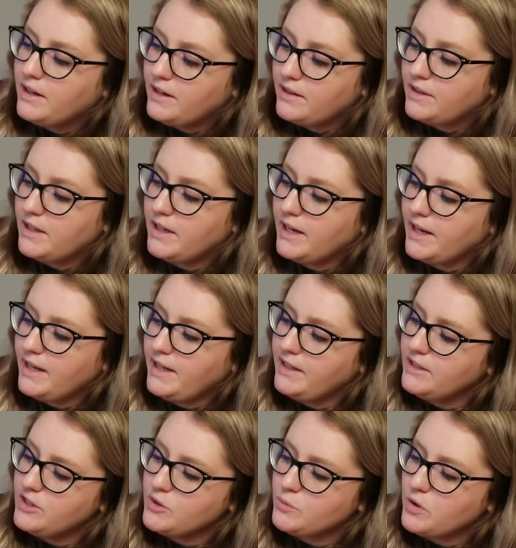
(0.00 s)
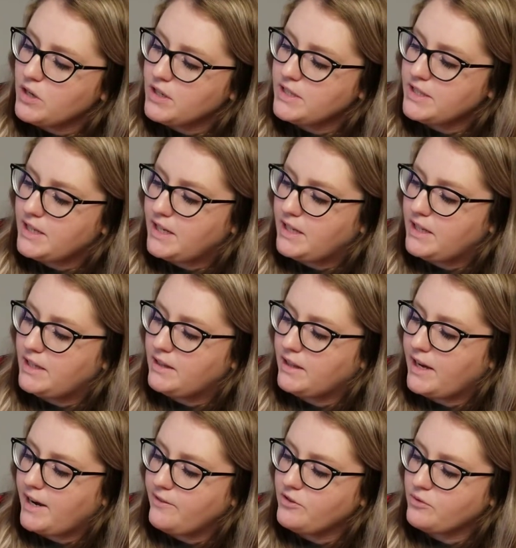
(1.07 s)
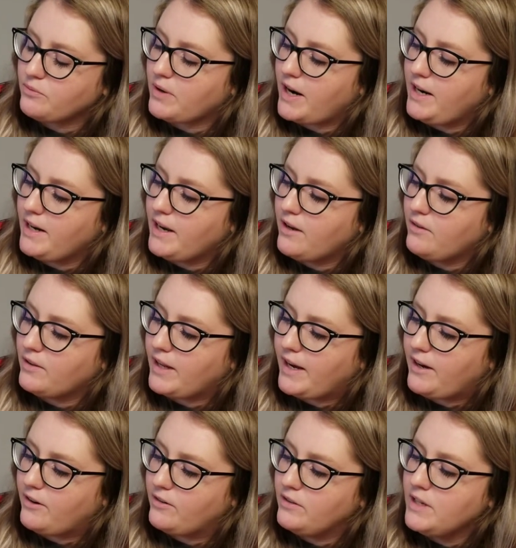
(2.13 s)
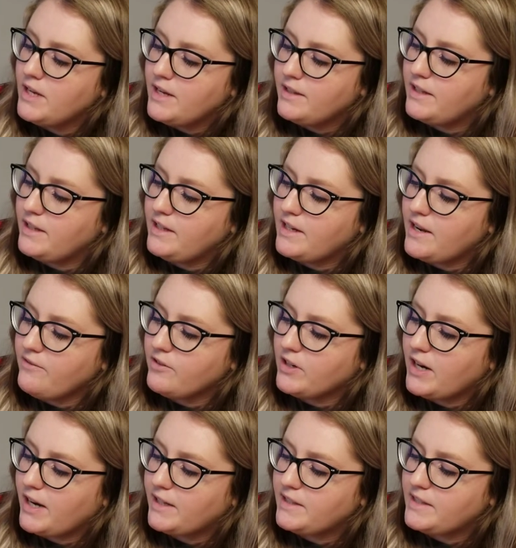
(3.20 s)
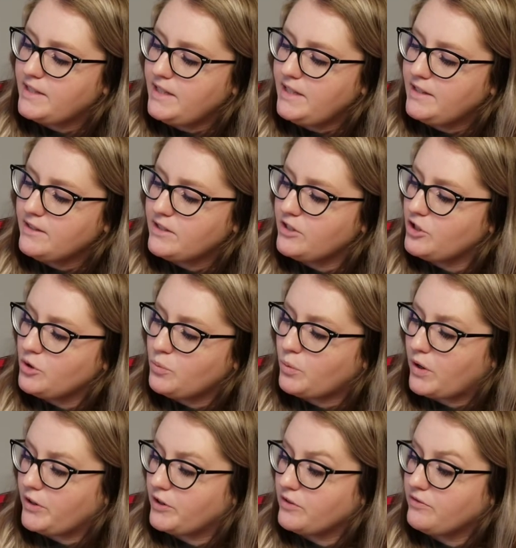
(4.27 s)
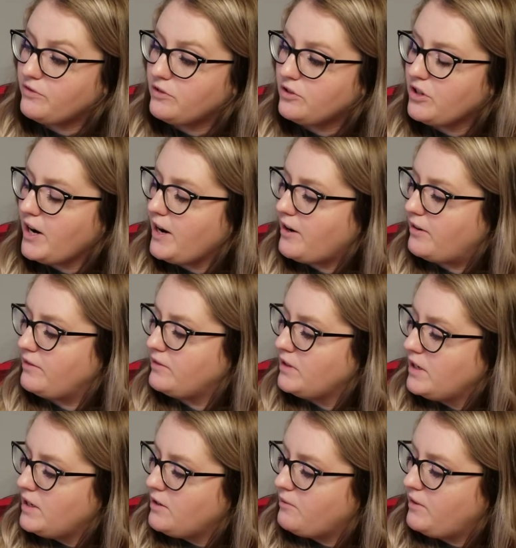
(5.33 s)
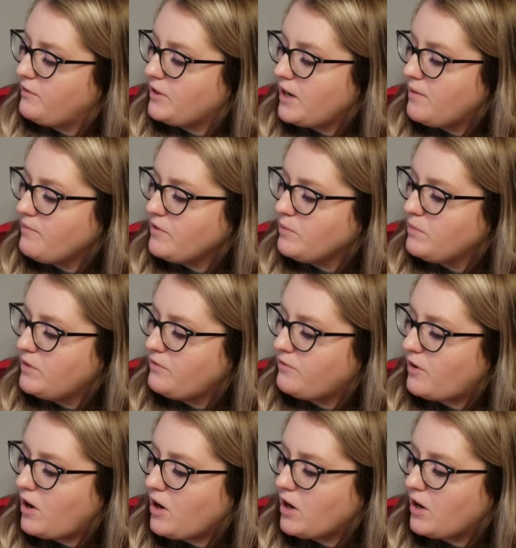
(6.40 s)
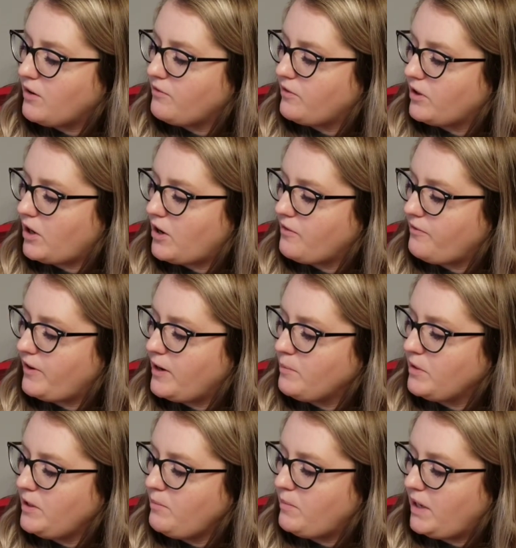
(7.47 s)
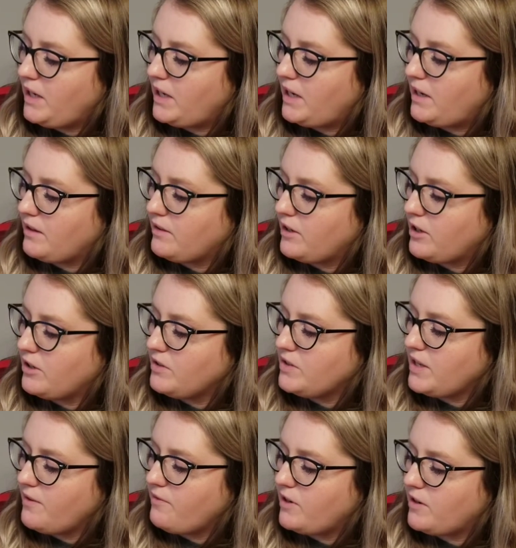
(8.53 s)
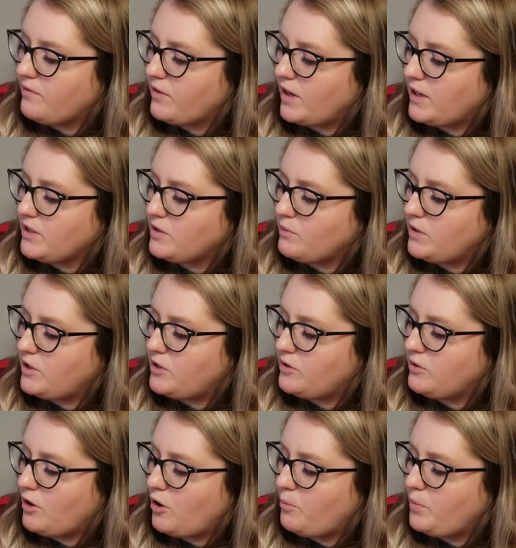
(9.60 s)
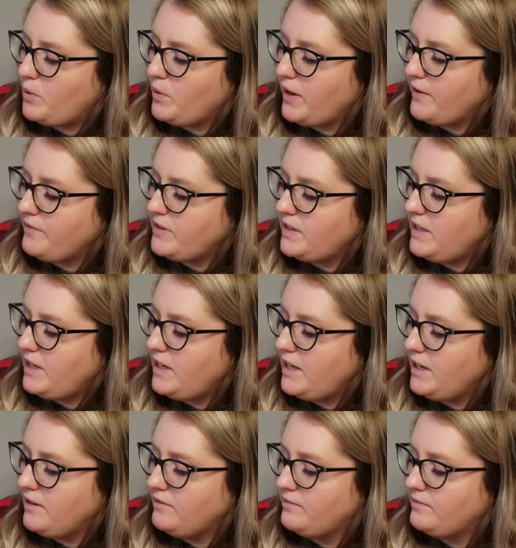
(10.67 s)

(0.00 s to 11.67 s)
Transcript: The hyenas walked in and laughed right out loud. They never had seen such a wonderful crowd. We've come from afar for our family meeting. There are 7 of us. We do hope you have seating.